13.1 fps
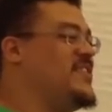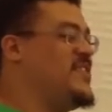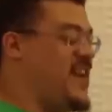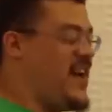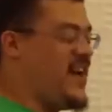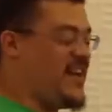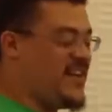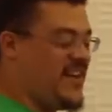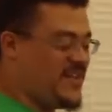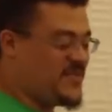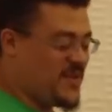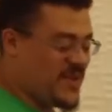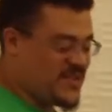Yeah,
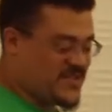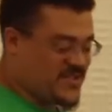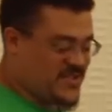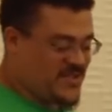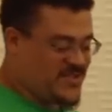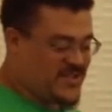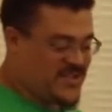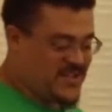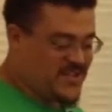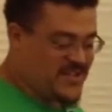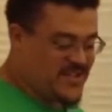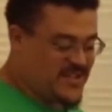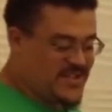it's probably just a loose
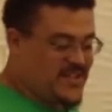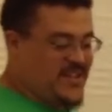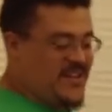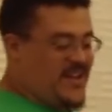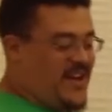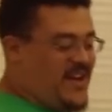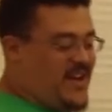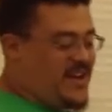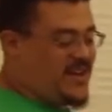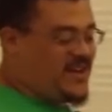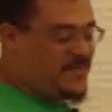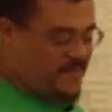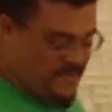connection.
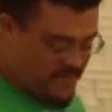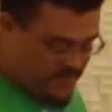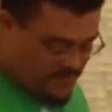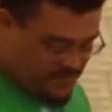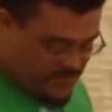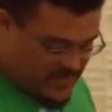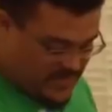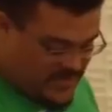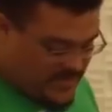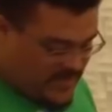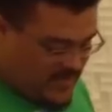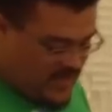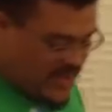But
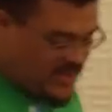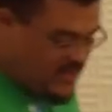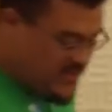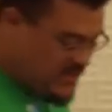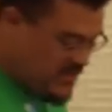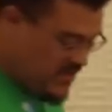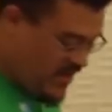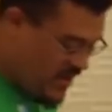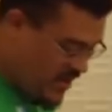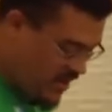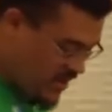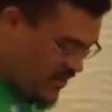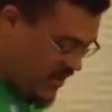yeah, this is
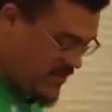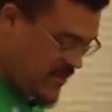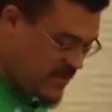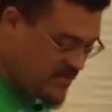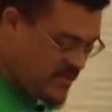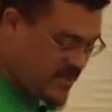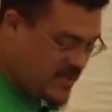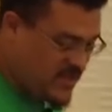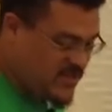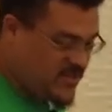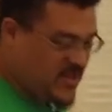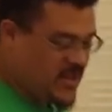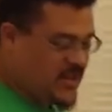a great method
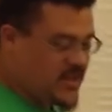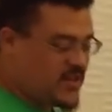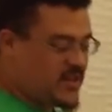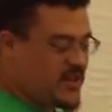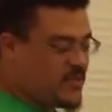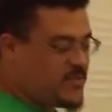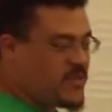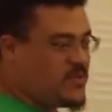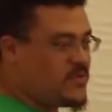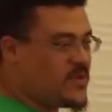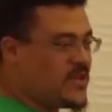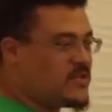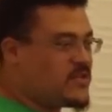because it'll help you
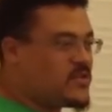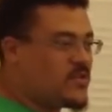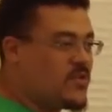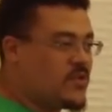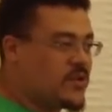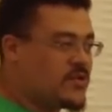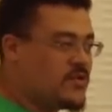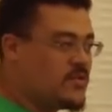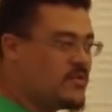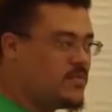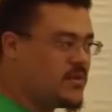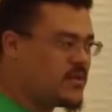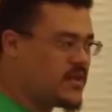get to the core issue
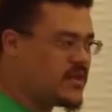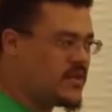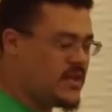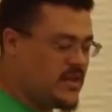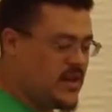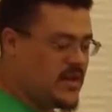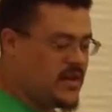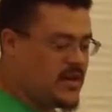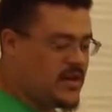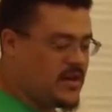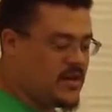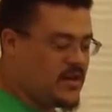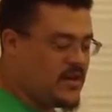more quickly,
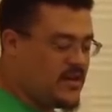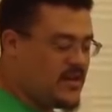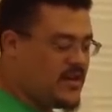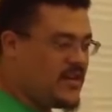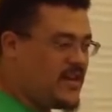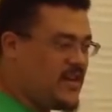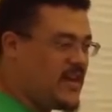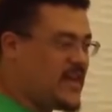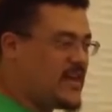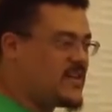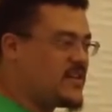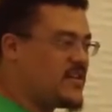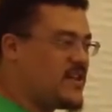
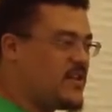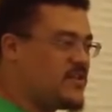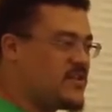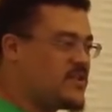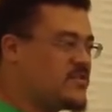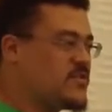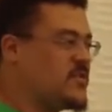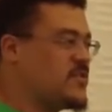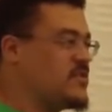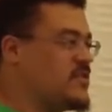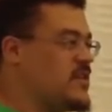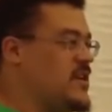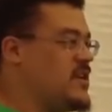and it'll help you to
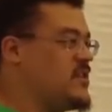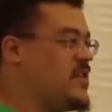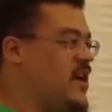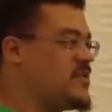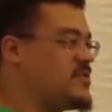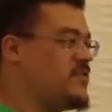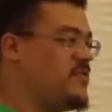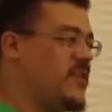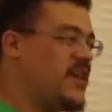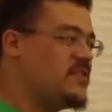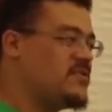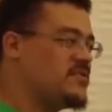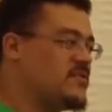skirt the loss of
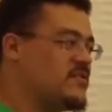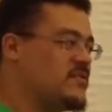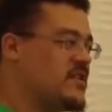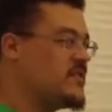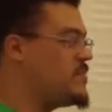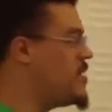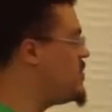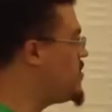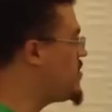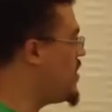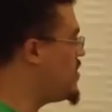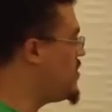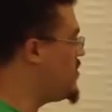face that people
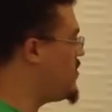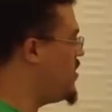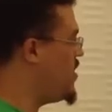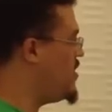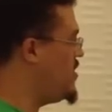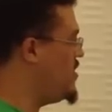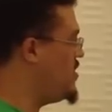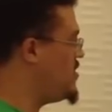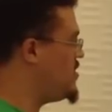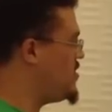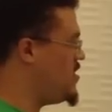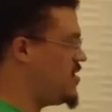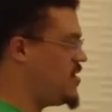try to avoid in a
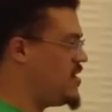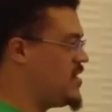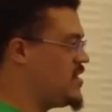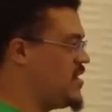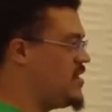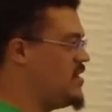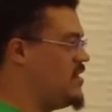scenario like that.